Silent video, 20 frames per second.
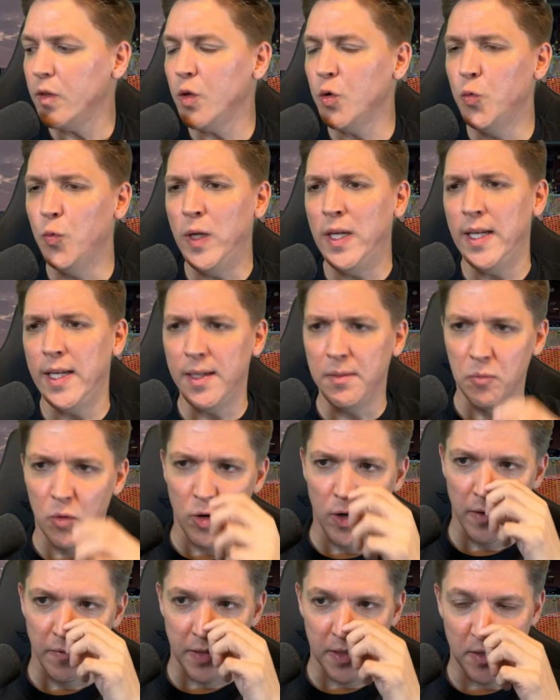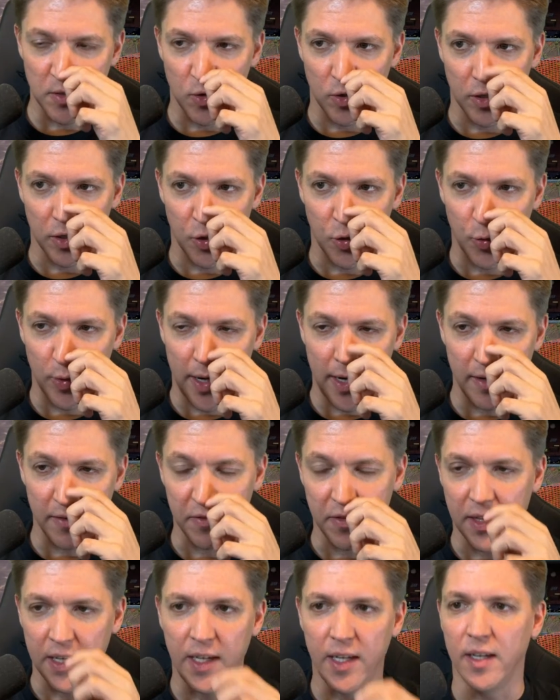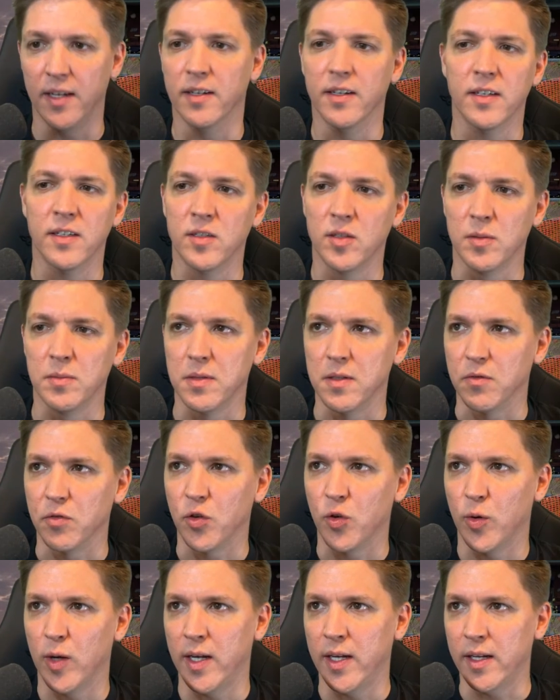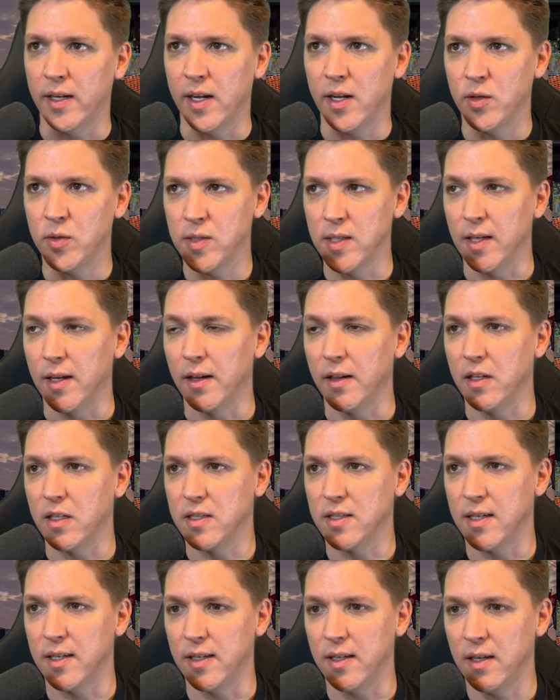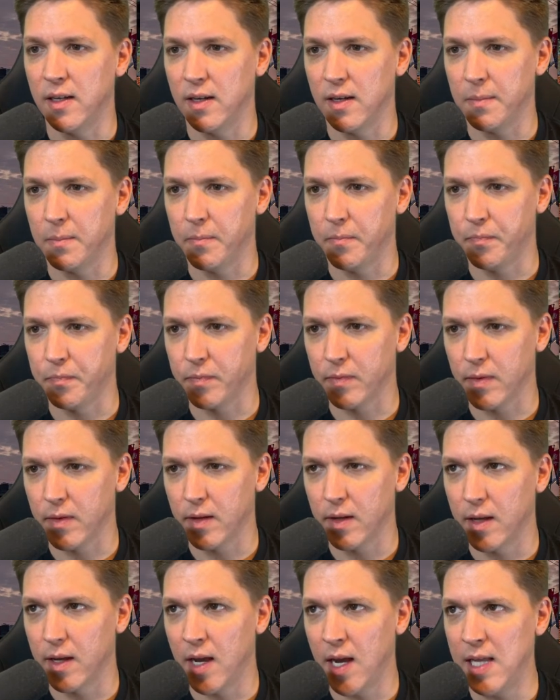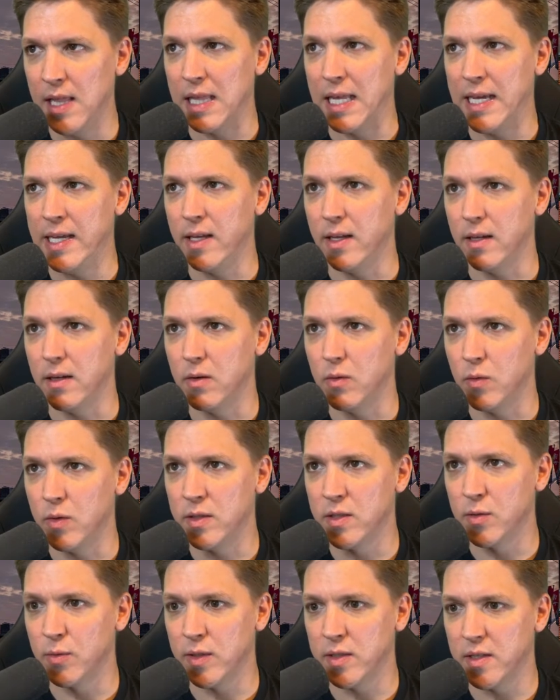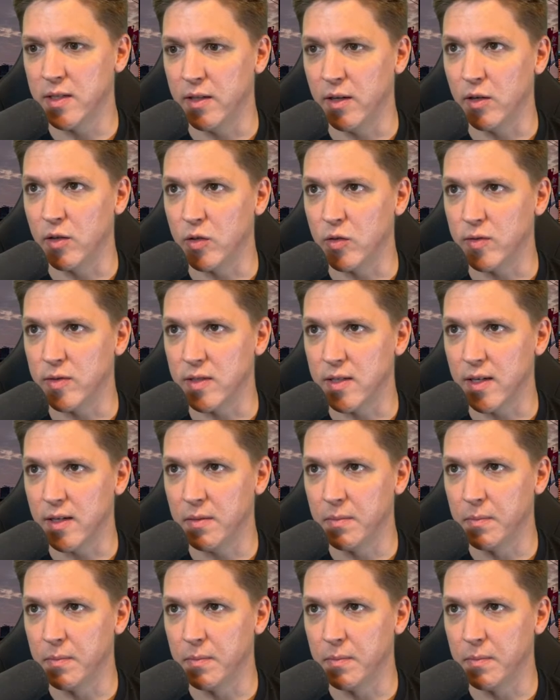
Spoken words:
We need more of this sort of creative thinking in terms of creating housing in the city. I like it. What's the rest of the article say?